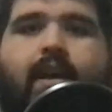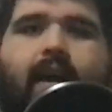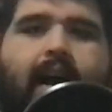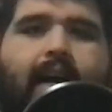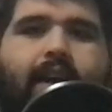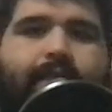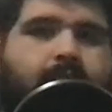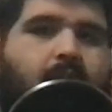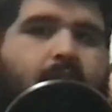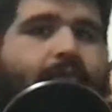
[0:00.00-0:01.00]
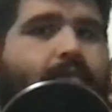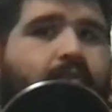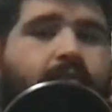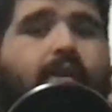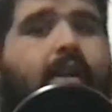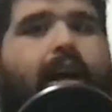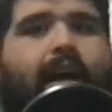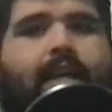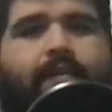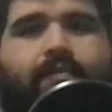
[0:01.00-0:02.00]
I cover Marvel.
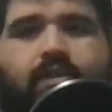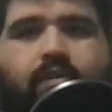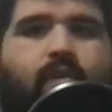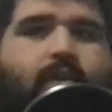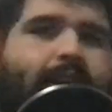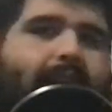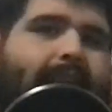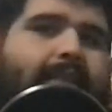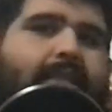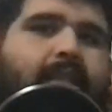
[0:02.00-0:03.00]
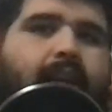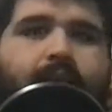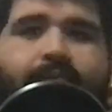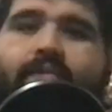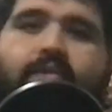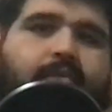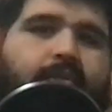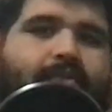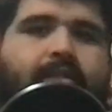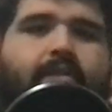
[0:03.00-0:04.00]
I cover toys, food
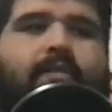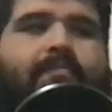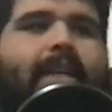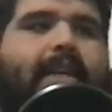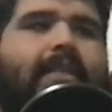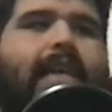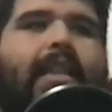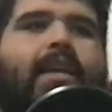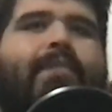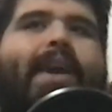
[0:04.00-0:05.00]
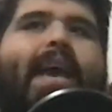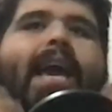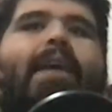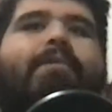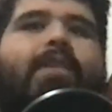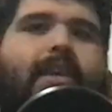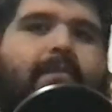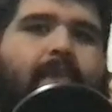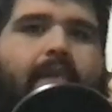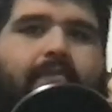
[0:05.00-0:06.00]
reviews, because I love
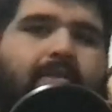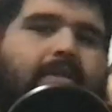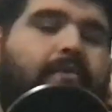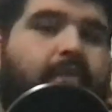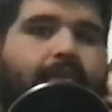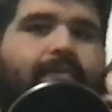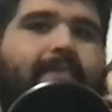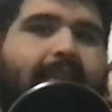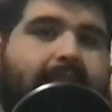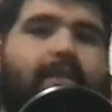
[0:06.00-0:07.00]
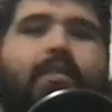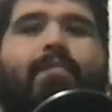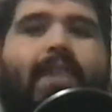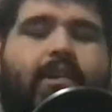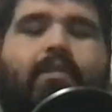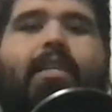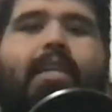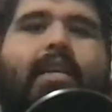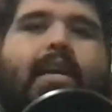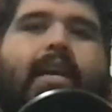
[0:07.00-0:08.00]
everything pop culture. And one of them is Sons of
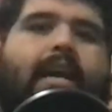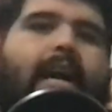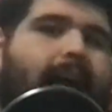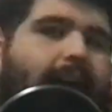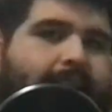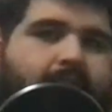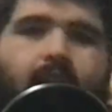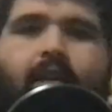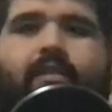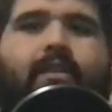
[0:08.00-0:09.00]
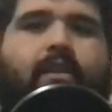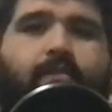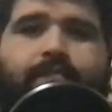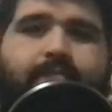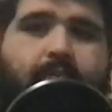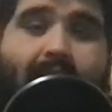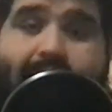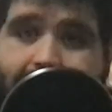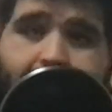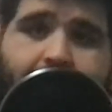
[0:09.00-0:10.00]
Anarchy and also
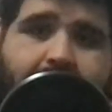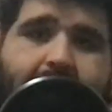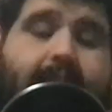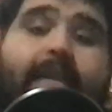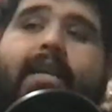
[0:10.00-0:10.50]
Mayans MC.